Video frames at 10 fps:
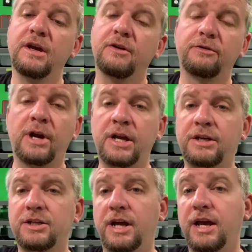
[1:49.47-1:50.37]

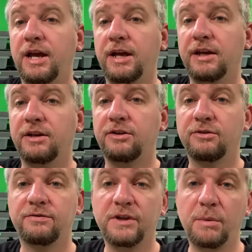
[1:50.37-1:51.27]
range, and
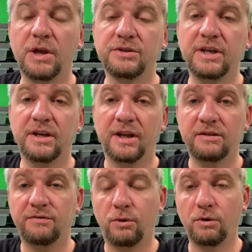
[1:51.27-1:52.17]
your females get
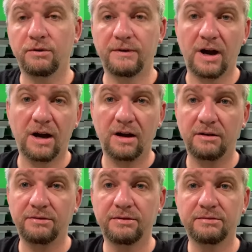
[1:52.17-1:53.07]
like 4 or
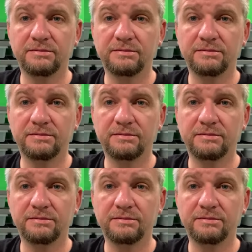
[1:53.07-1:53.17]
5,